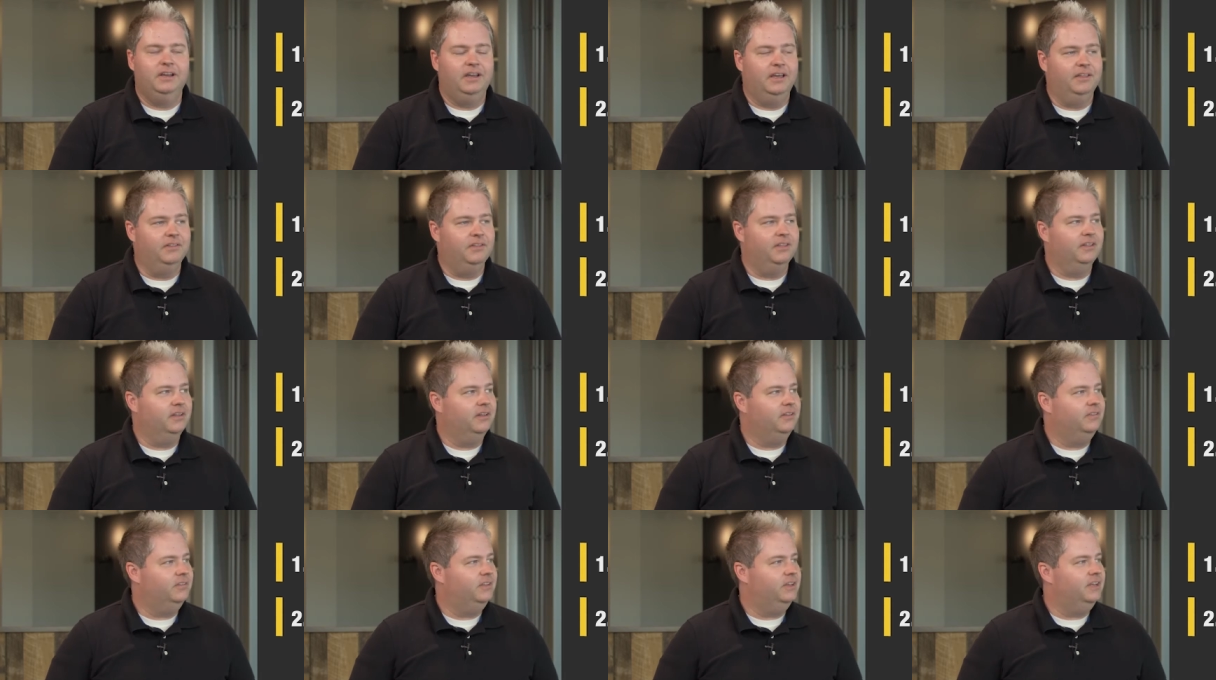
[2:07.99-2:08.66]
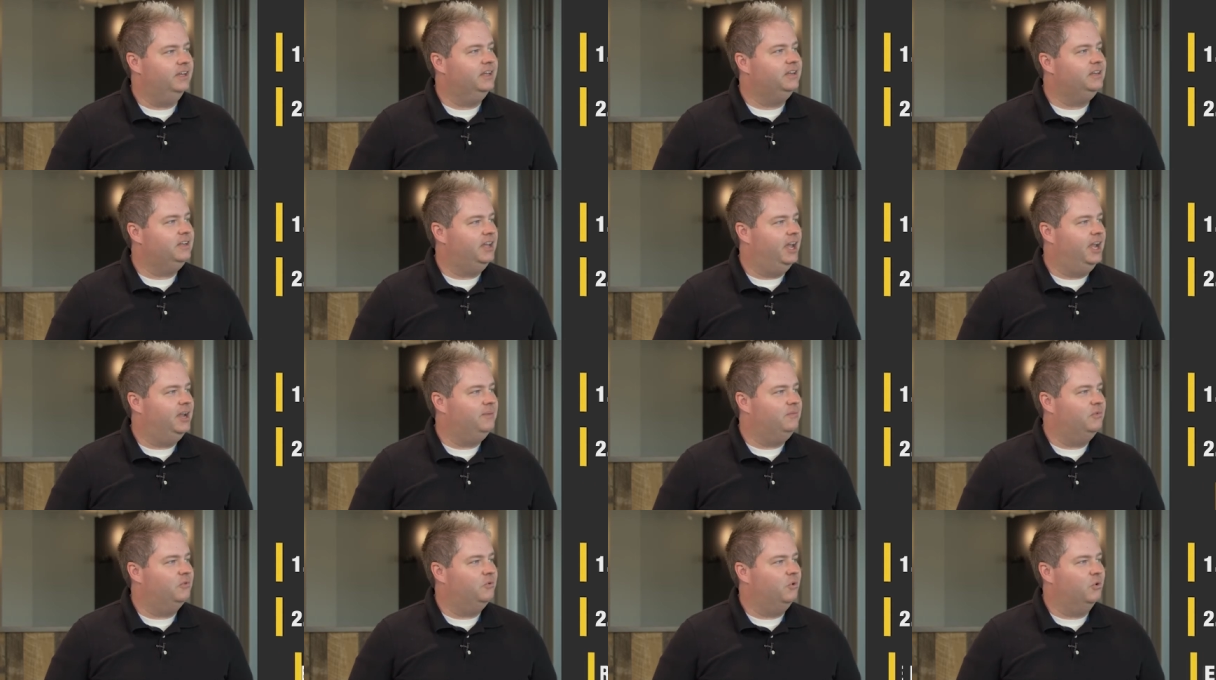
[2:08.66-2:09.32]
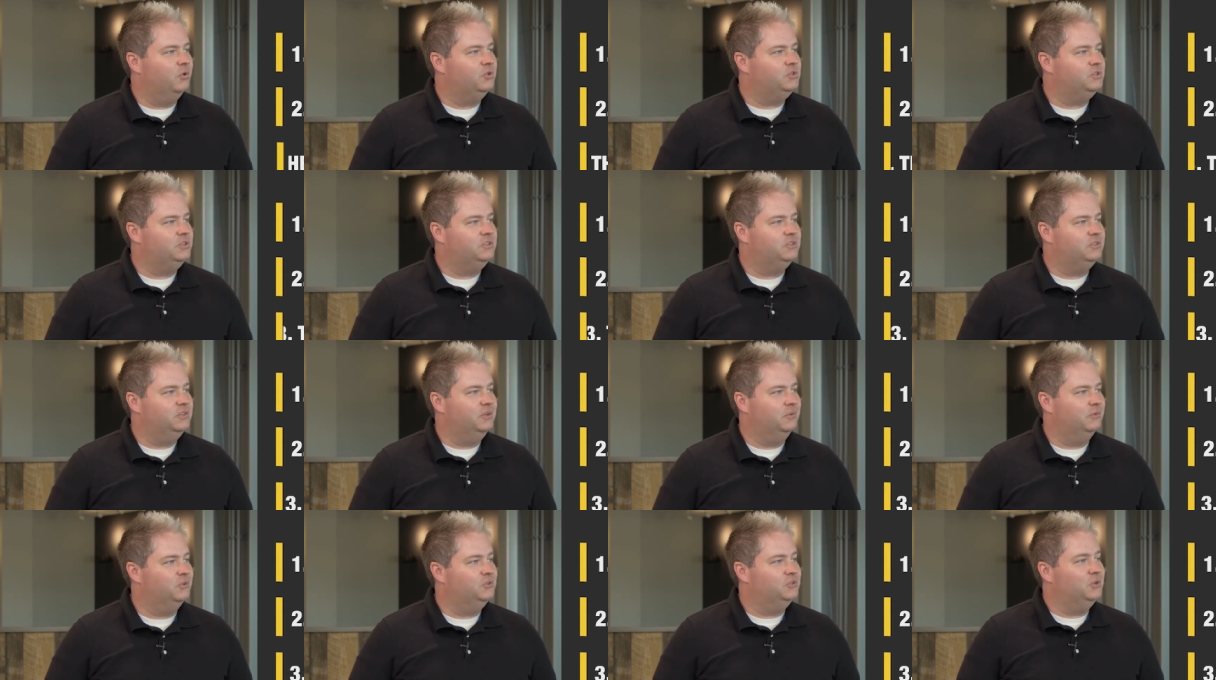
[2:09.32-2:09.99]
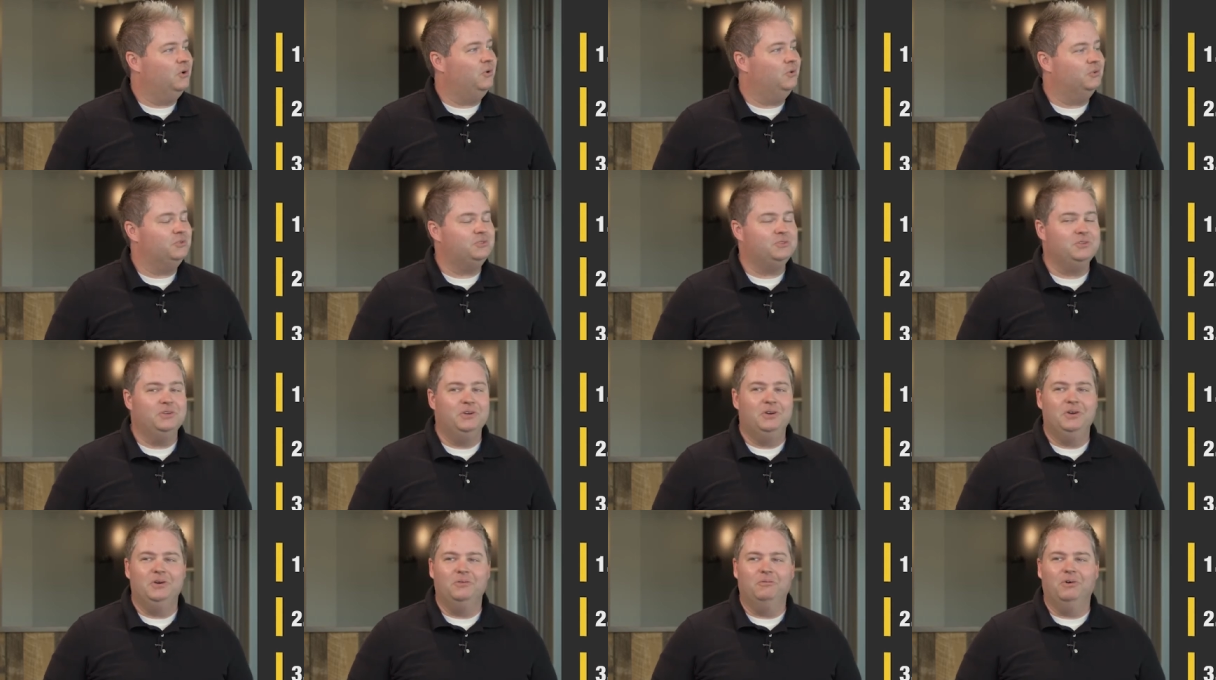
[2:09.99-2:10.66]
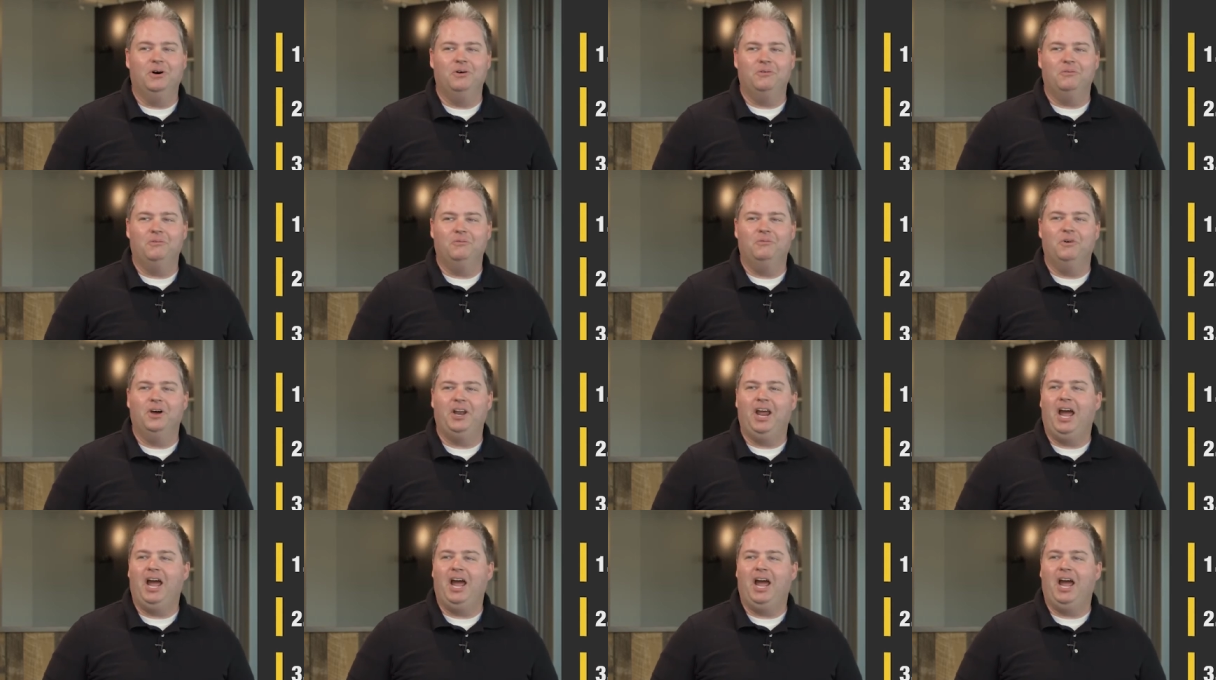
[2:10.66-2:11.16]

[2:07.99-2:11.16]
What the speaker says: And the end game, of course, is the results. What